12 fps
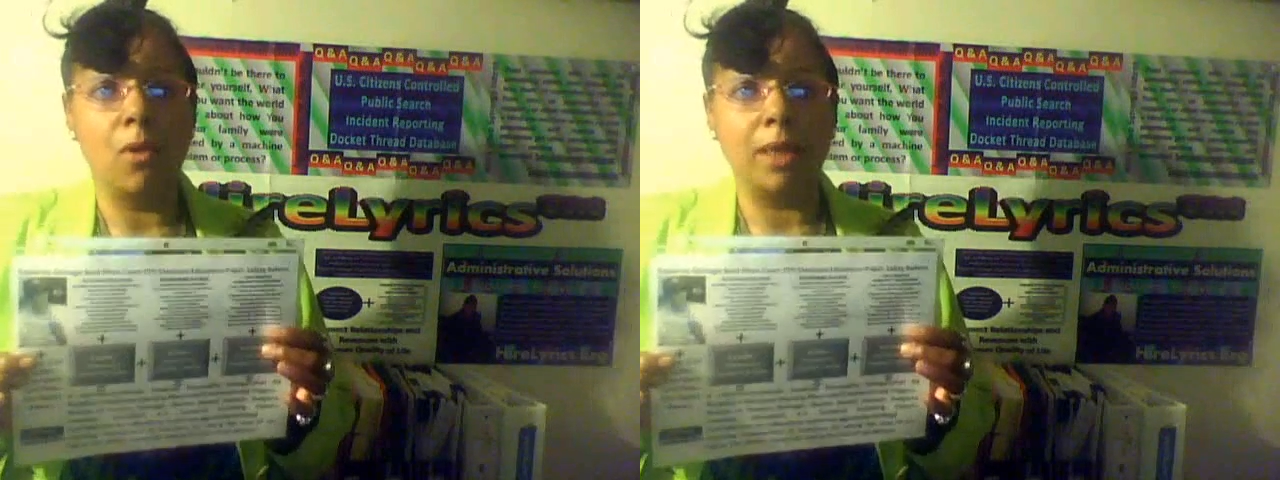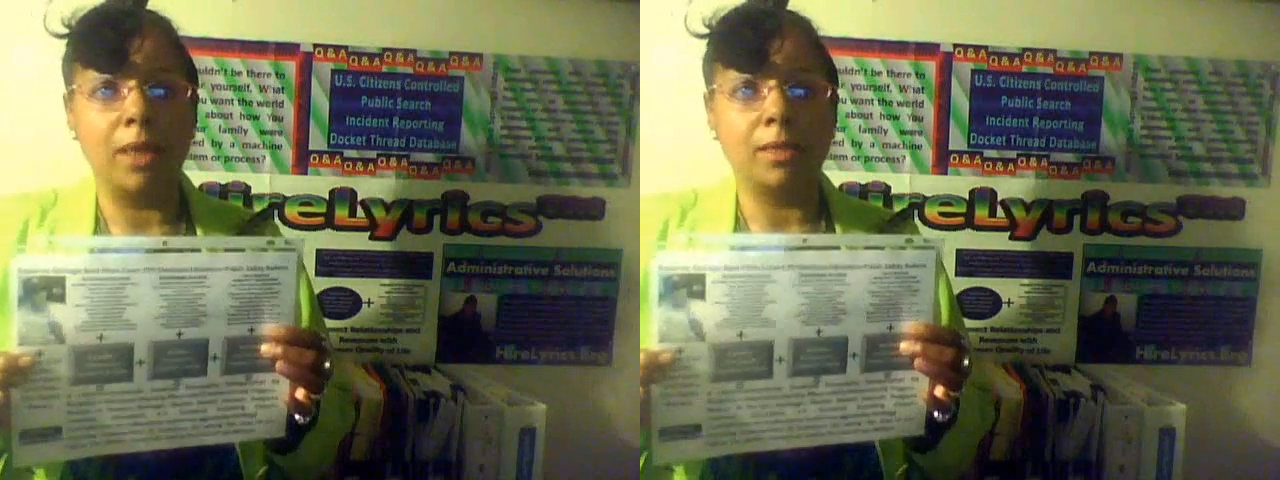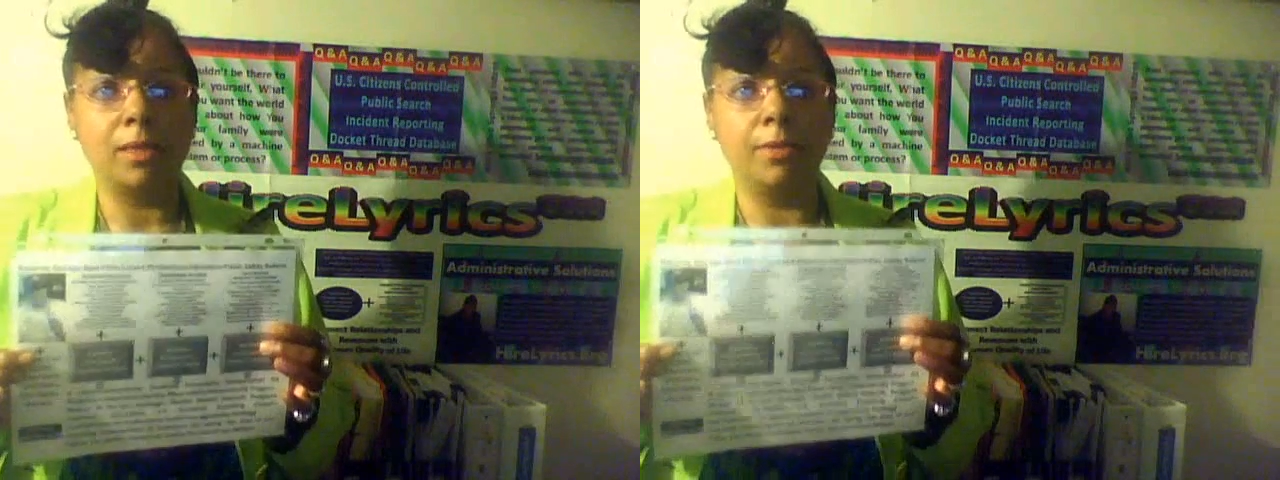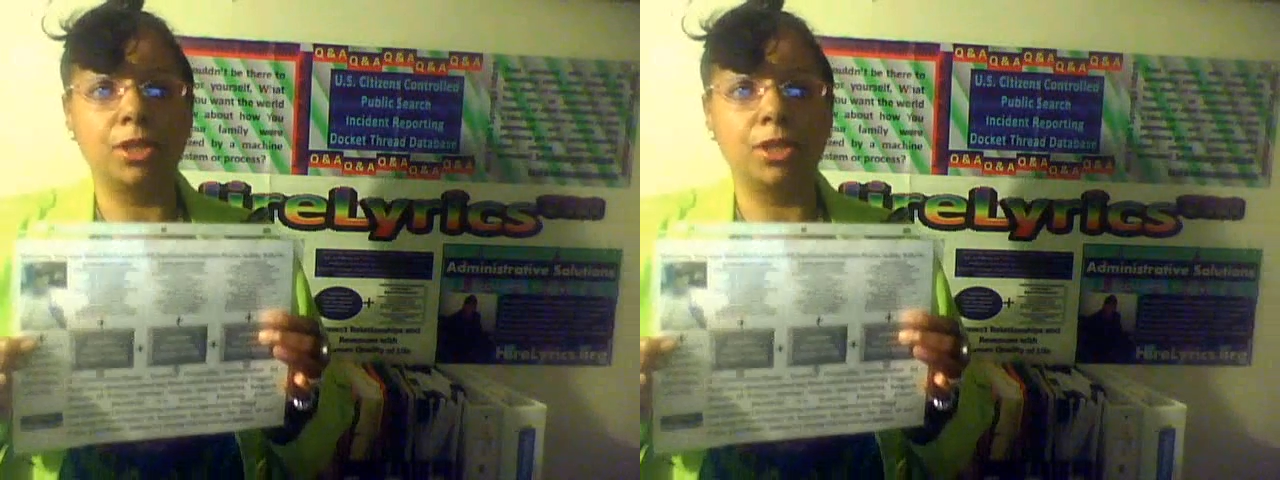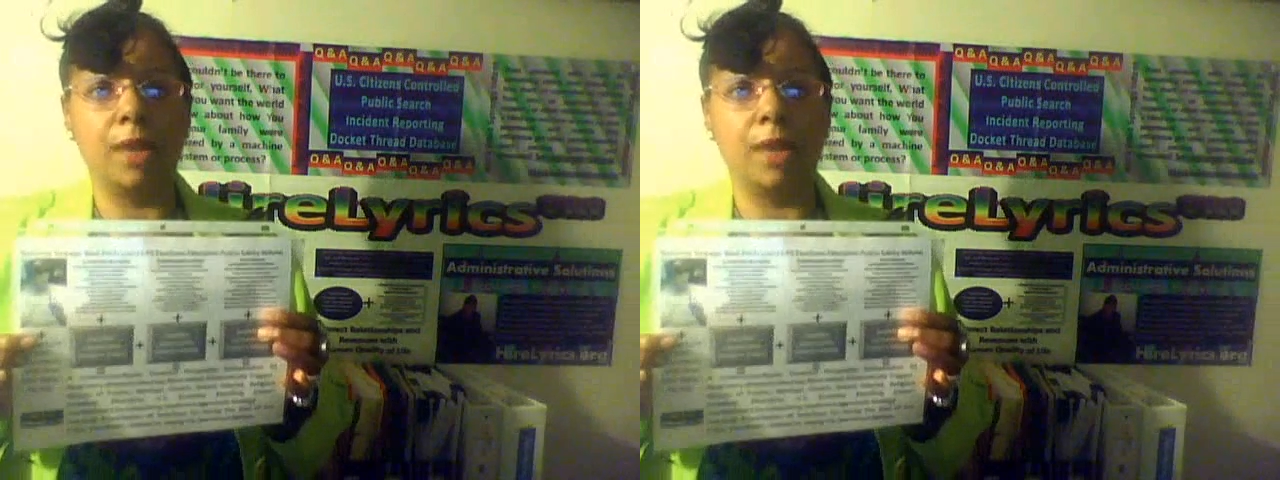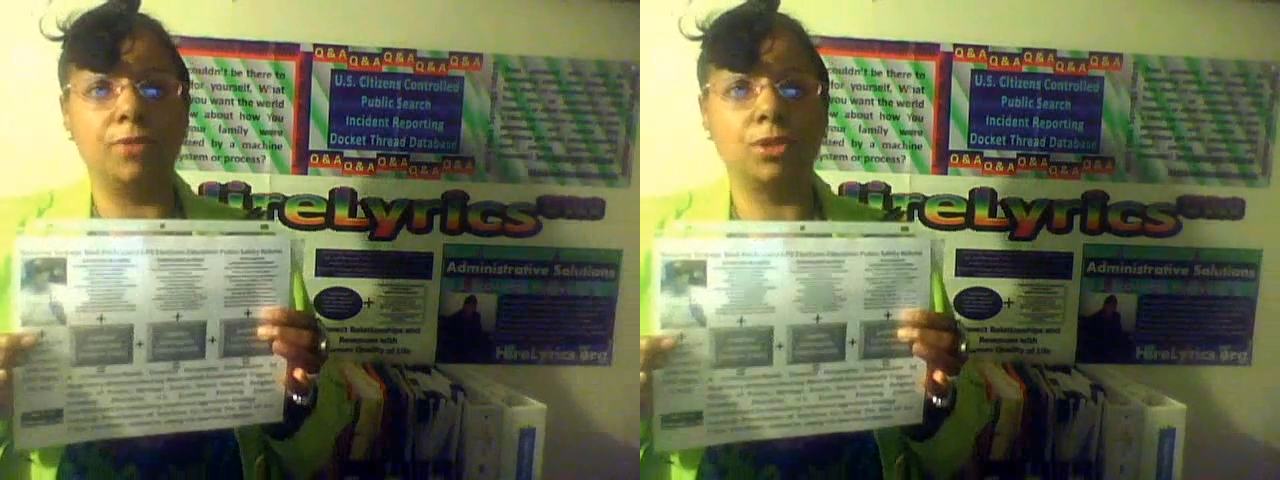why someone should
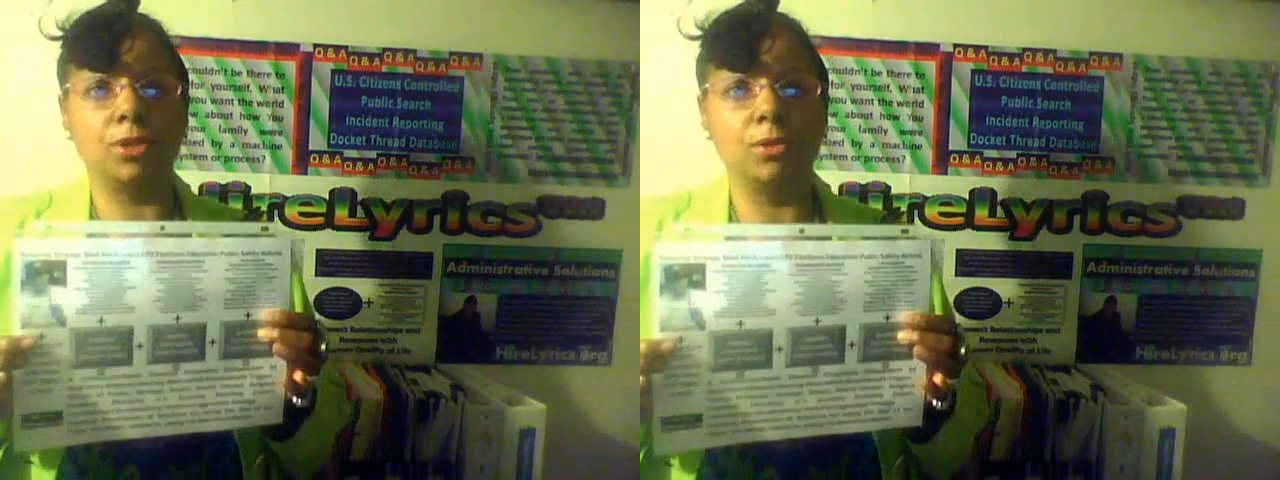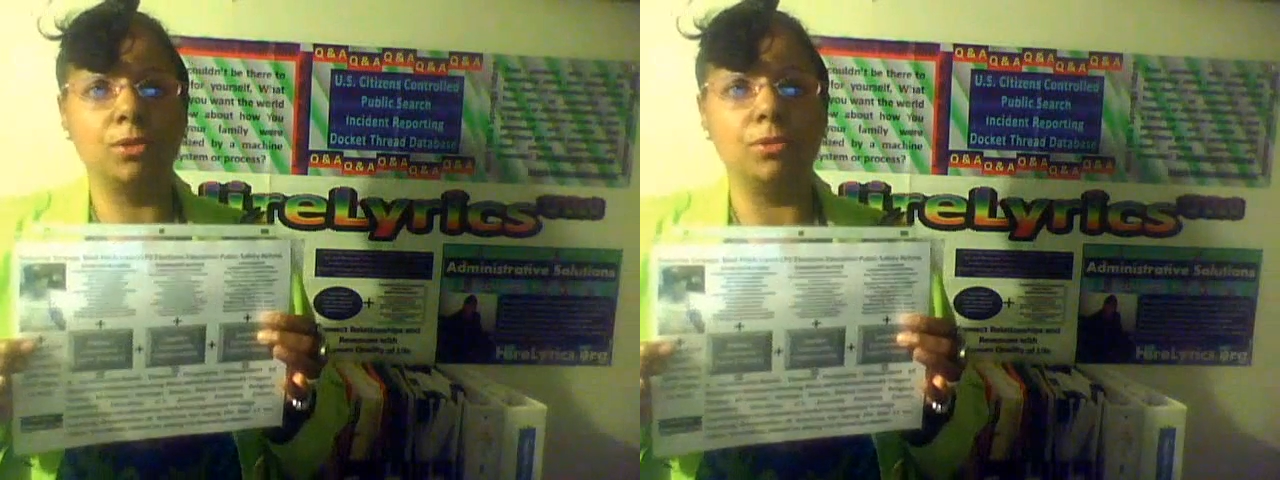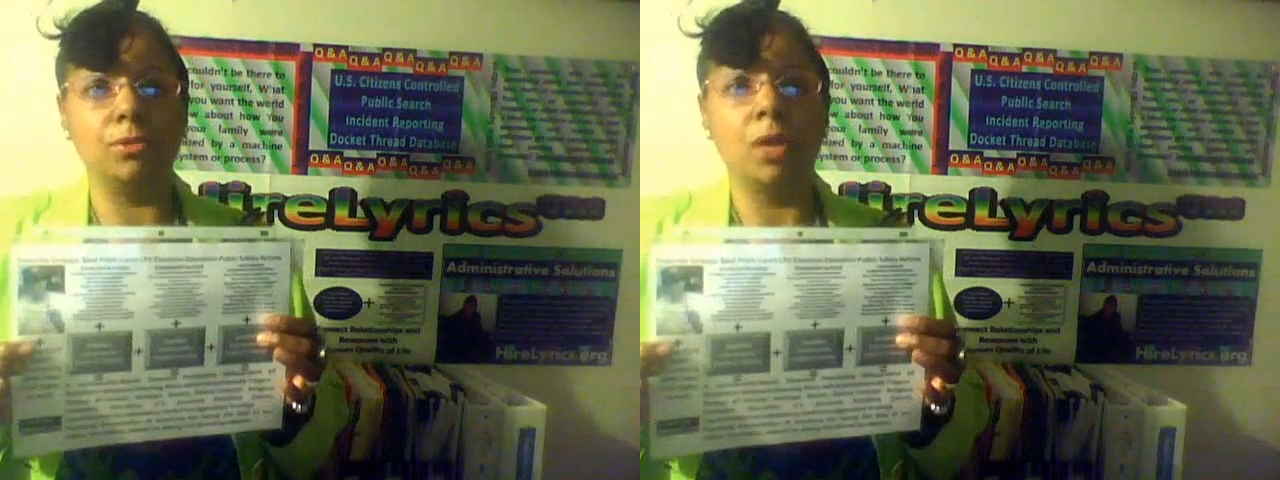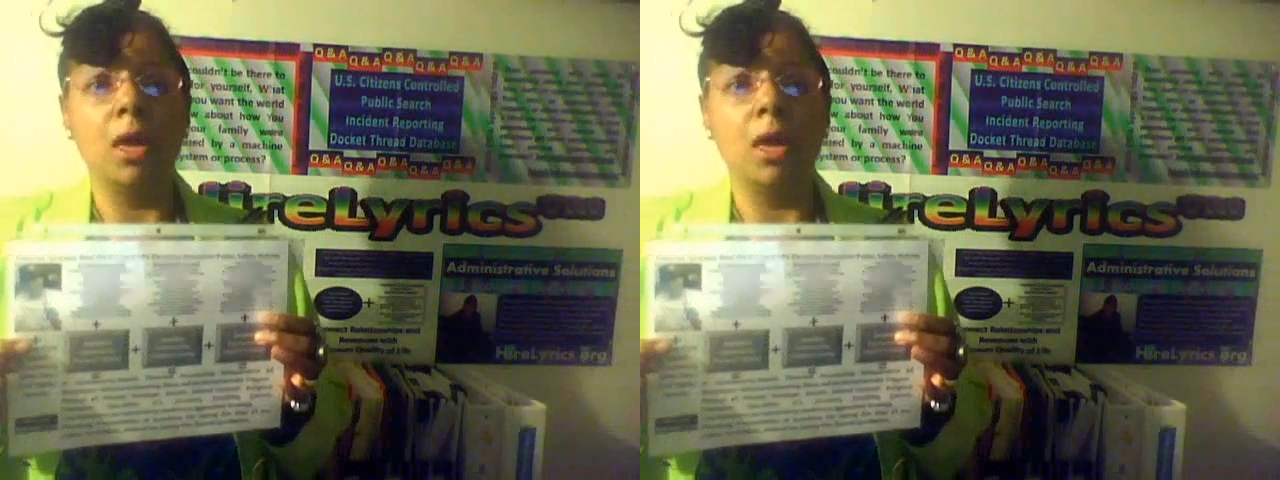have to choose